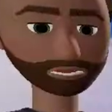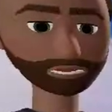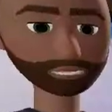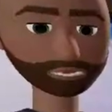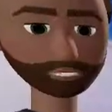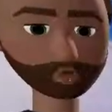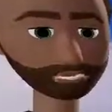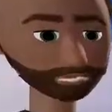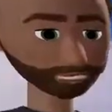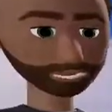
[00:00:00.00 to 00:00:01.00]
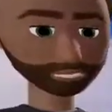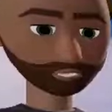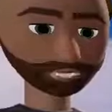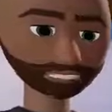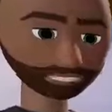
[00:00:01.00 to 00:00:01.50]
it'll join fairly
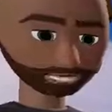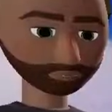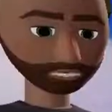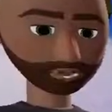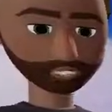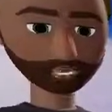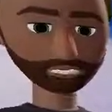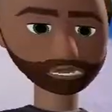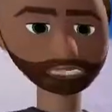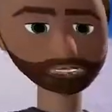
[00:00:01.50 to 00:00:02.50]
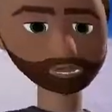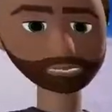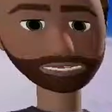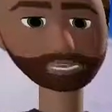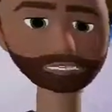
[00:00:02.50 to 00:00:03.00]
weakly, but it'll join onto the
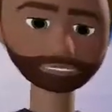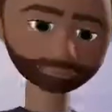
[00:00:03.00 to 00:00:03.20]
oxygen.